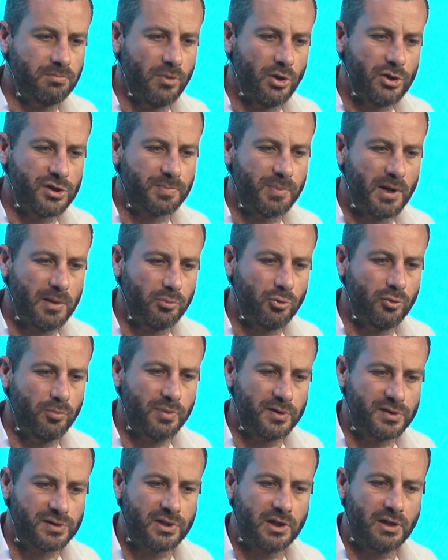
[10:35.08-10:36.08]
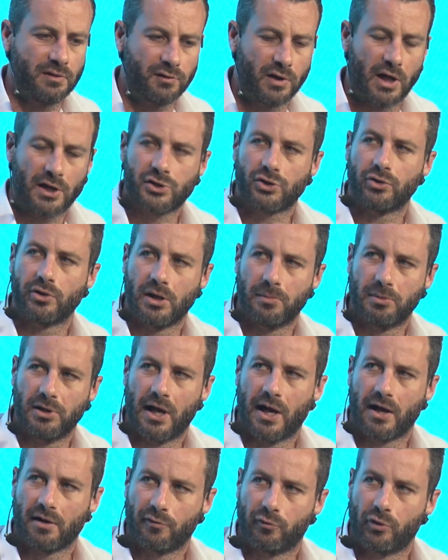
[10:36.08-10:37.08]
most people perceive luxury to be
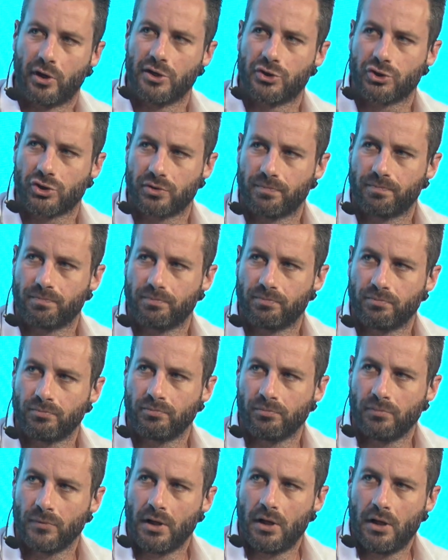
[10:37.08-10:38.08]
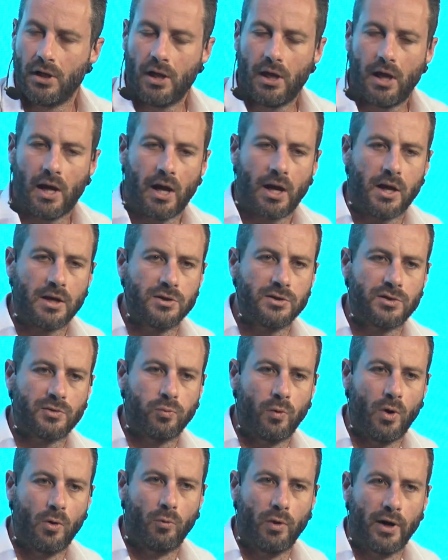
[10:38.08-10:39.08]
out of reach. And
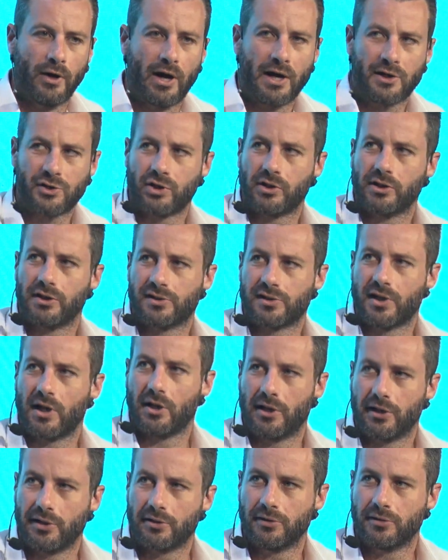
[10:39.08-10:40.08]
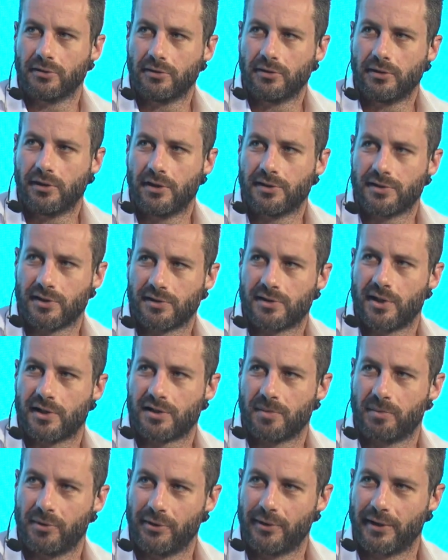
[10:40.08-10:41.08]
what we're actually selling is
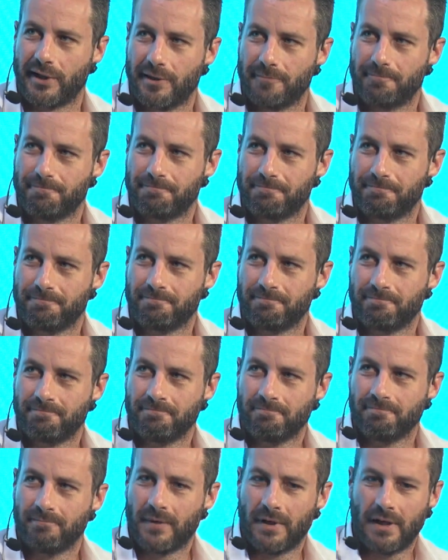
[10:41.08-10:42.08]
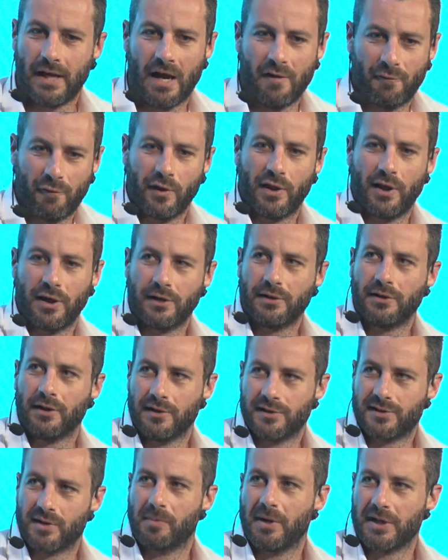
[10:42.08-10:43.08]
accessibility. Everything
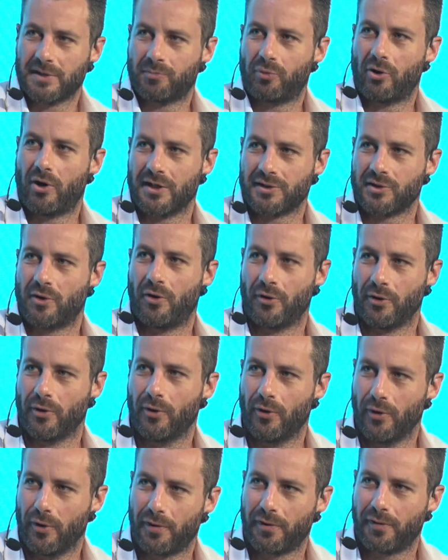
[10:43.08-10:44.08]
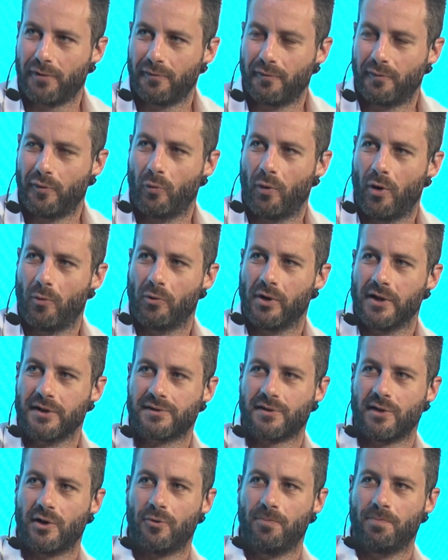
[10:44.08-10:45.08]
is the best price on earth for what we
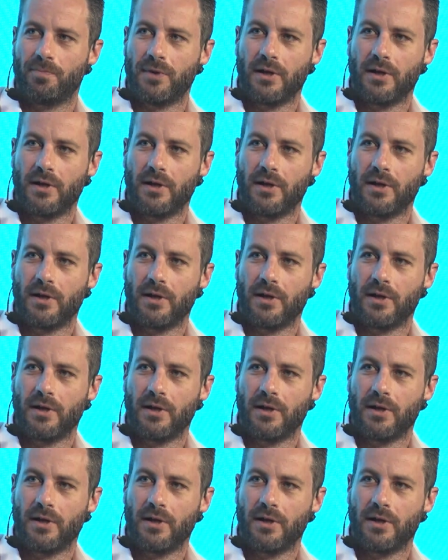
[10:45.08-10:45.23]
sell.